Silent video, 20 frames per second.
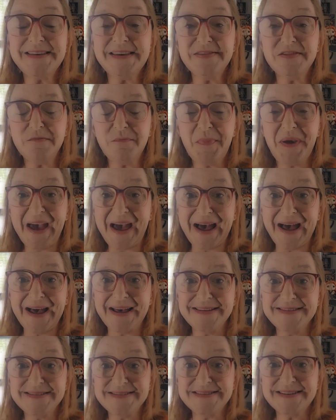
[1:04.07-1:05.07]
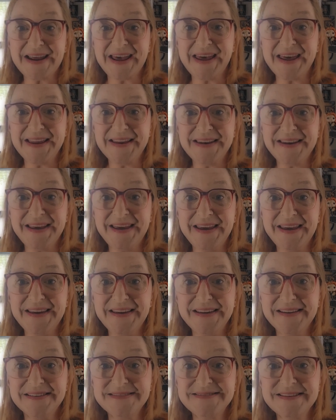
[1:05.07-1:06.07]
is in the past, and
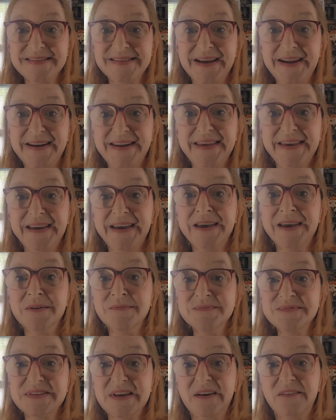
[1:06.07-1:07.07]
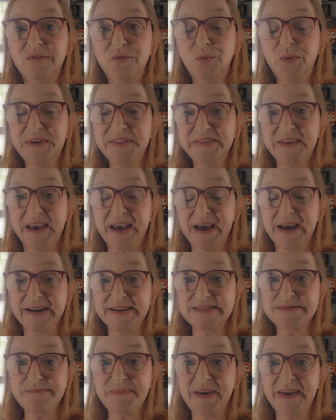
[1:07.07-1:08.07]
he is aligning himself with the
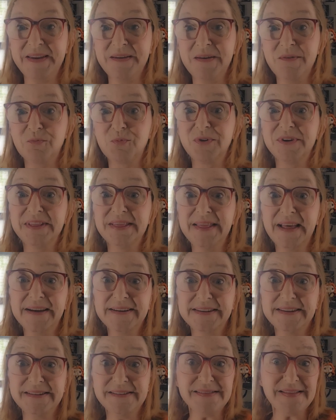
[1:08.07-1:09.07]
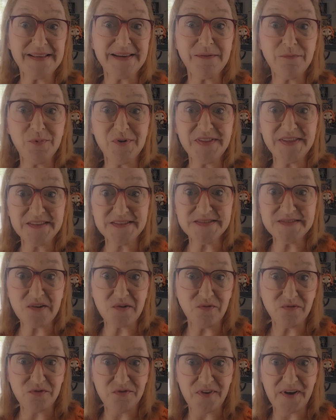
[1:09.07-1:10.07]
X-Men reluctantly with his
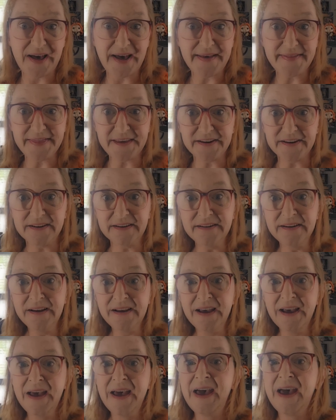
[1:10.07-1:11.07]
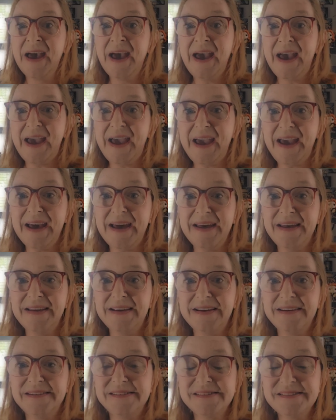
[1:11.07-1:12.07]
own father,
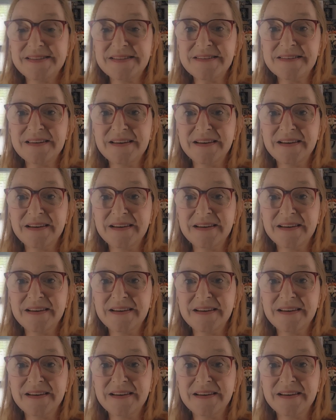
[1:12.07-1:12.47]
and